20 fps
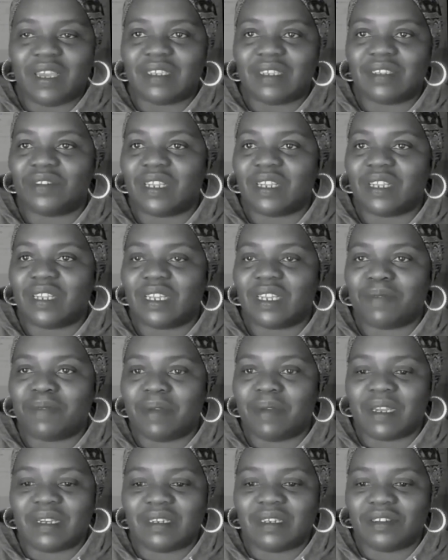I saw that my
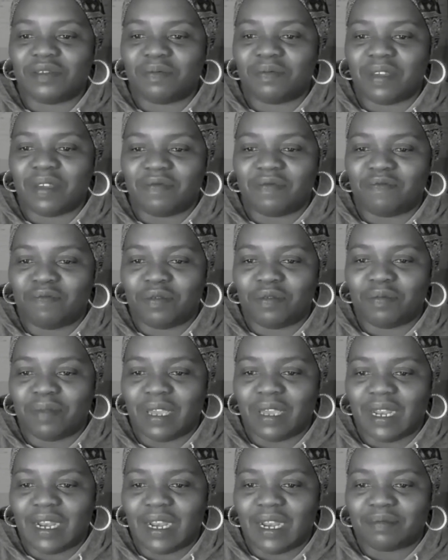battery on
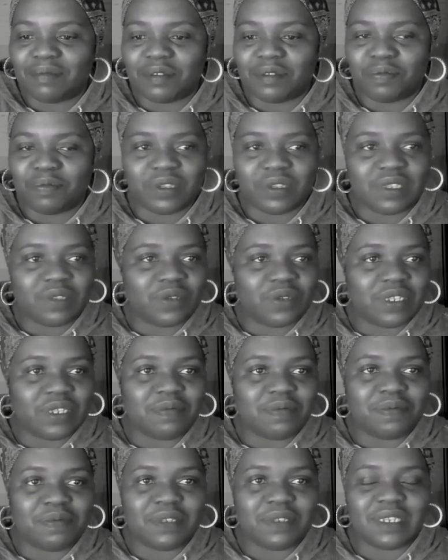my laptop was
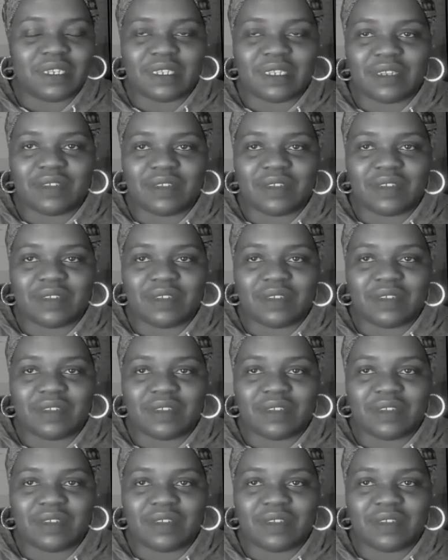20%.